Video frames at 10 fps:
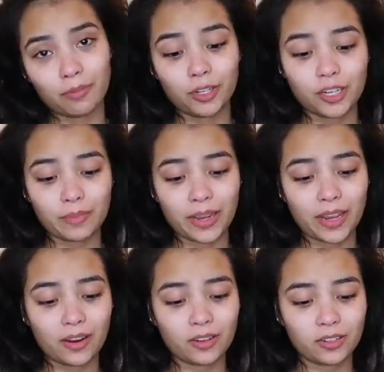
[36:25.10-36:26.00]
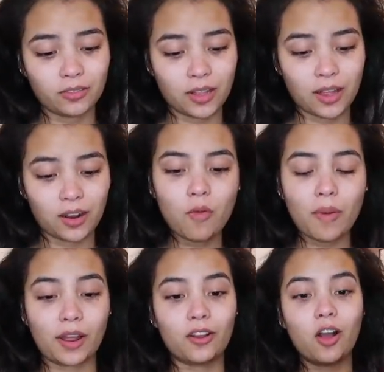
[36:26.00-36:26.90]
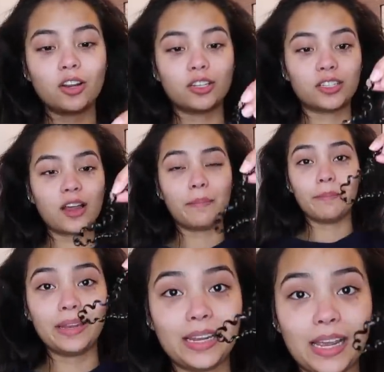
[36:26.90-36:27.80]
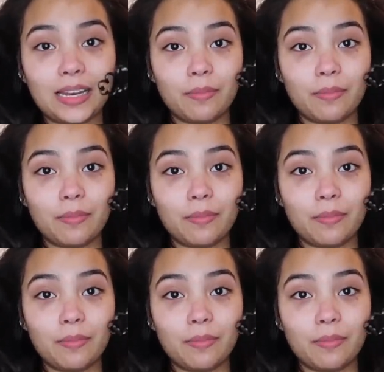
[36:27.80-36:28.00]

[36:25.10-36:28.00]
and brush out my hair so that, oh my gosh, it's not mini